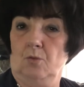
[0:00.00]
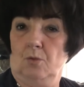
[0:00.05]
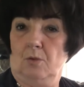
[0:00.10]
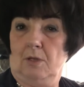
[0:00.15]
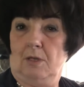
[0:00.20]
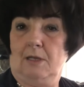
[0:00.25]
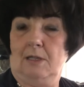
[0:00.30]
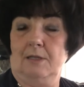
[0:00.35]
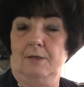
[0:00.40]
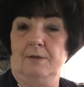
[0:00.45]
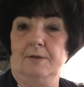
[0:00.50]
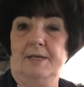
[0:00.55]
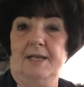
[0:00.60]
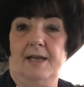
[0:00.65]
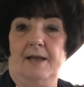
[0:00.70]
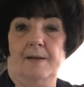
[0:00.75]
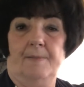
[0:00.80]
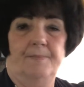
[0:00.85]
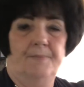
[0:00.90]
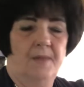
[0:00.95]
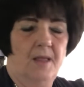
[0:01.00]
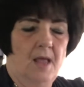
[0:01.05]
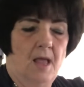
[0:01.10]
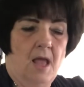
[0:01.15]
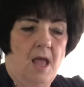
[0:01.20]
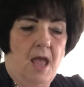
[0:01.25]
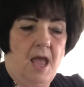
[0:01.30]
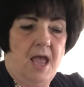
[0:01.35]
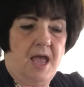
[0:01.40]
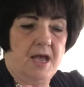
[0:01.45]
clear down,
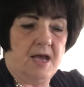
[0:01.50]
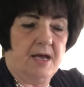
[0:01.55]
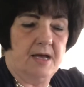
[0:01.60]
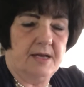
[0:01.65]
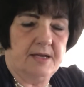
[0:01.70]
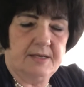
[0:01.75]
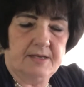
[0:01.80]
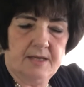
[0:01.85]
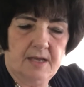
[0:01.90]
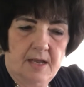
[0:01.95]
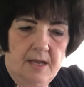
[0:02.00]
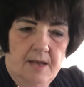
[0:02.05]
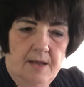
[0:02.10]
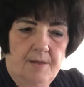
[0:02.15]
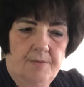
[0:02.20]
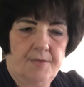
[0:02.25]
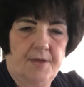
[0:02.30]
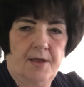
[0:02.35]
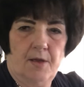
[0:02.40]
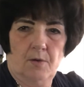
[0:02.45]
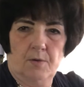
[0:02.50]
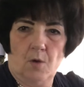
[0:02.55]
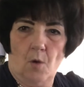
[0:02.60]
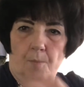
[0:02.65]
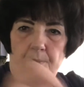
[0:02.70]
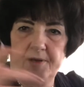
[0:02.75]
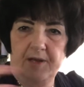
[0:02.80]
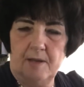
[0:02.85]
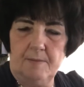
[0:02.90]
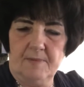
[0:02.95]
and they would
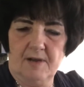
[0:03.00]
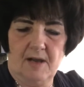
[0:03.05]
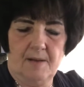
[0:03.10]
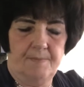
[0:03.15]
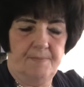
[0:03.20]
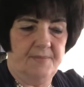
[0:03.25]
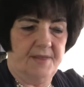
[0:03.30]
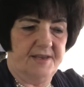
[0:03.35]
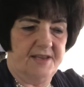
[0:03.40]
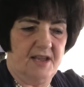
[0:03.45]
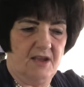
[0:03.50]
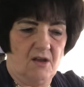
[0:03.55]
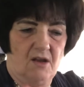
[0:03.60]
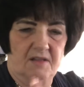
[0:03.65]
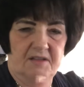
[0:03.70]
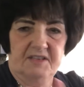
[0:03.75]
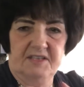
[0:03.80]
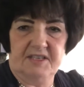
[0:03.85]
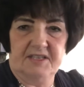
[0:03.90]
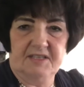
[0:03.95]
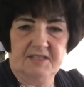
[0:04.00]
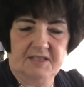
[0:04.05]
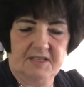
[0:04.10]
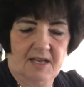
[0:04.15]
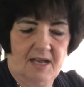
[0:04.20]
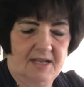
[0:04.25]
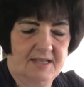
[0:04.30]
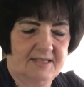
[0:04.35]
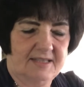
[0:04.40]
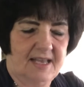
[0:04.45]
open him up. They take all his
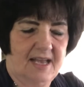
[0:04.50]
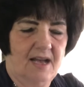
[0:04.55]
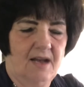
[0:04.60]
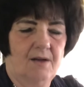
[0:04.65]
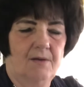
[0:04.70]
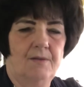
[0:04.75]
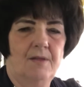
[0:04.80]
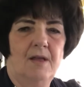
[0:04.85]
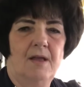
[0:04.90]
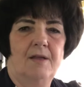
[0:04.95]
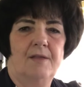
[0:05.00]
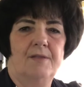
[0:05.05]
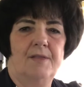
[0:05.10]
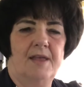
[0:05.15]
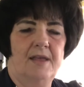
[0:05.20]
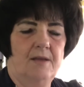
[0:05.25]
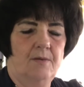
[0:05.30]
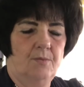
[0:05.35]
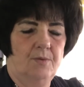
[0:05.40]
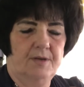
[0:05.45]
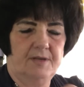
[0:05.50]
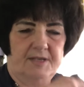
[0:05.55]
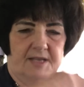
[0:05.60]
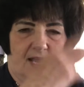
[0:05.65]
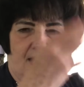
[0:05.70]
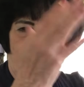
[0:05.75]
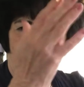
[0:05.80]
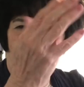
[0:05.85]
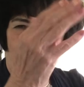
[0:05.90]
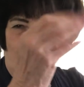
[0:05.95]
insides out. Then
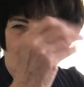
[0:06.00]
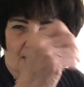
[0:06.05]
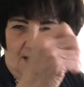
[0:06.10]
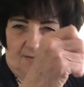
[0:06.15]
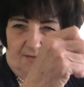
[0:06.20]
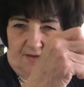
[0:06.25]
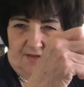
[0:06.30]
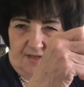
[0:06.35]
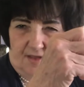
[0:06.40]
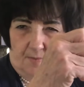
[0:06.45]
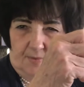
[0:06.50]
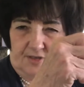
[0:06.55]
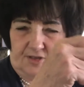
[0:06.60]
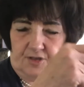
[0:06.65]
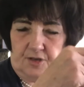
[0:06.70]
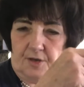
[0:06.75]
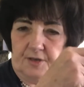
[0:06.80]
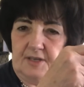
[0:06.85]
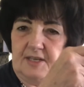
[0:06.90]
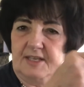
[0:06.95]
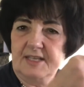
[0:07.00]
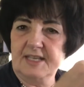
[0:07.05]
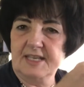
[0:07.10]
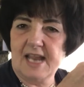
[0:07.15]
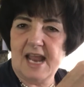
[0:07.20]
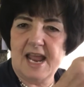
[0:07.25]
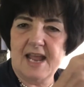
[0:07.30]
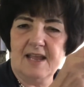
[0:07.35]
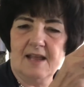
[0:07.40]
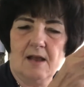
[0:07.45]
they would start to
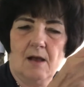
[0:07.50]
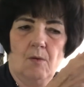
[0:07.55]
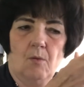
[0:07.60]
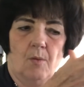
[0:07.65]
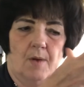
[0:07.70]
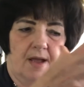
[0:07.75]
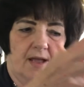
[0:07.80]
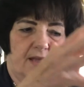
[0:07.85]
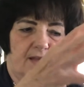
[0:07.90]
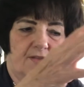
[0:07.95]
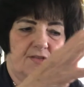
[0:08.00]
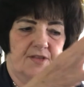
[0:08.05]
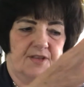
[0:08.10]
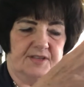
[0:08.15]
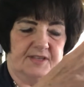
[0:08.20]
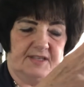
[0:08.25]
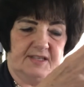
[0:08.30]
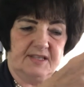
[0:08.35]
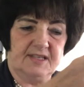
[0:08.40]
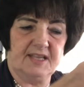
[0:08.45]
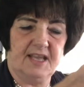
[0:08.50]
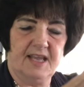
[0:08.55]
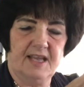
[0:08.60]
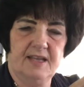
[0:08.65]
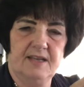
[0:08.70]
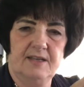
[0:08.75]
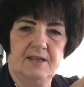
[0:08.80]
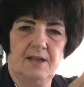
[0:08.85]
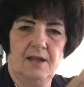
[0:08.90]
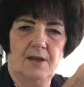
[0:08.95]
take away the
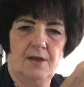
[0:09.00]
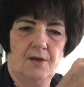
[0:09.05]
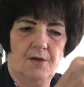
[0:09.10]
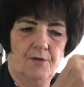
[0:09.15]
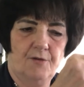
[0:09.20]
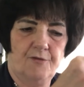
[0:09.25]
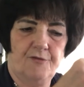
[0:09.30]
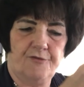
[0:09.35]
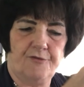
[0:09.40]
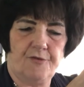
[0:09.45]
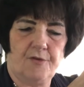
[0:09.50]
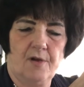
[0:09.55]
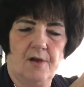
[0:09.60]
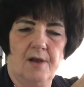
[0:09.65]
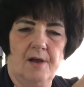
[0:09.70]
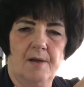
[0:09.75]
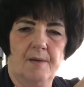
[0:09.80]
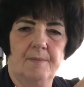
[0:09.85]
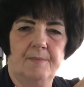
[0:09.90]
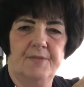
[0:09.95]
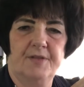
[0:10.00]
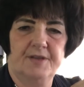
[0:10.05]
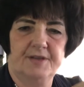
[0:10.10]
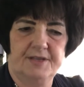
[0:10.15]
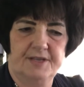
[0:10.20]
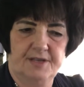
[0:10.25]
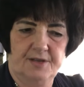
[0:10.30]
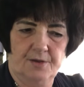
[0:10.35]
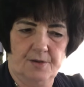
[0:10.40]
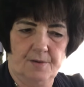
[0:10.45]
skin from the
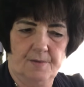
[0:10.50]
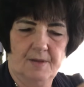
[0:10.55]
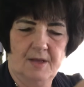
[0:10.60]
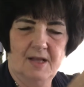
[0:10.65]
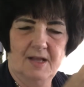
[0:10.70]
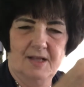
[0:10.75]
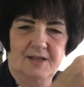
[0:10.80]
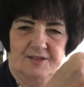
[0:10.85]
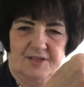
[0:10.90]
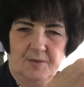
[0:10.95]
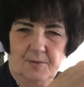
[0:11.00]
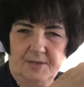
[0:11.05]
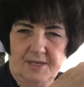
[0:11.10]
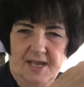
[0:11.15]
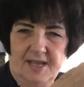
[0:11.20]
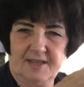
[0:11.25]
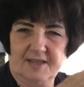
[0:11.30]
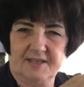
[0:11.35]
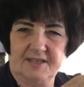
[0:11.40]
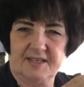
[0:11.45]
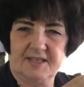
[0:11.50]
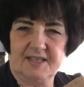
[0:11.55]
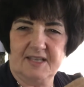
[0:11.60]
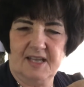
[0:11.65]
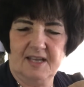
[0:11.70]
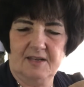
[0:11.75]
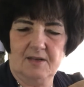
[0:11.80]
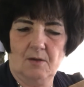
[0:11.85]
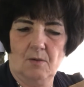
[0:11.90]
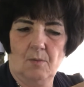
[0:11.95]
deer. So it would take the
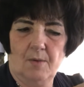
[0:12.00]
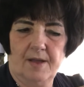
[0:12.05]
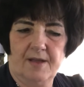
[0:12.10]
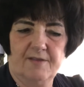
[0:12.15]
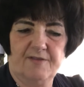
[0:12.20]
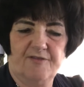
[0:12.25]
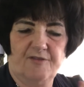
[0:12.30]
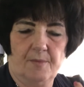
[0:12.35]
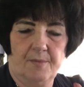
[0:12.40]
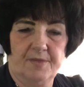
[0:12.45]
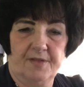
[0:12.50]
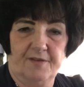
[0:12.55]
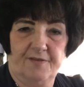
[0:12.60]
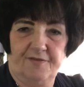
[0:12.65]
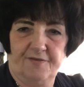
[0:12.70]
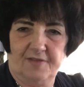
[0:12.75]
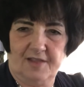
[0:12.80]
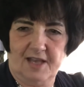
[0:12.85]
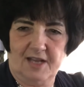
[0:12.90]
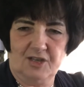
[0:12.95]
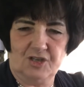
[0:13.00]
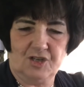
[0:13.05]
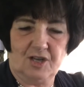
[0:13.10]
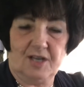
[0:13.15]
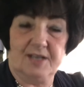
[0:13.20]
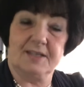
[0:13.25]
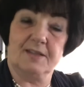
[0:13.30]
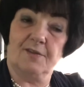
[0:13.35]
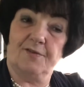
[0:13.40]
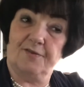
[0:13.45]
skin away from the flesh,
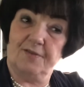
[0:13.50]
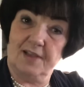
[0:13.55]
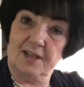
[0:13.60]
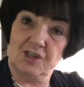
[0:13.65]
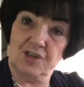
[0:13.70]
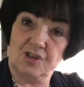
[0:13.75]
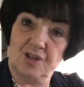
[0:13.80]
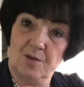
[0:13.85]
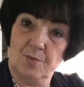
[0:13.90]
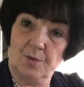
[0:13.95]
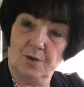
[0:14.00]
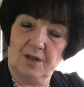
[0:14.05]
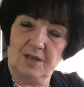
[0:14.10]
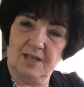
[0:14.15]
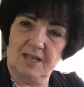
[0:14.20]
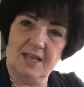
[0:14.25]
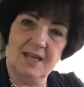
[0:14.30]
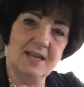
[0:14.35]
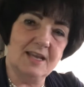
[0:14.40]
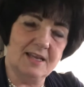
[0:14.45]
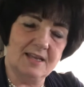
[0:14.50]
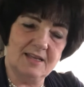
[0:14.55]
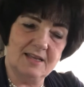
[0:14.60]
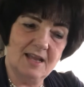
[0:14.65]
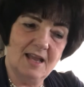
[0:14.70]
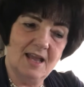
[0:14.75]
because the flesh they were going to eat,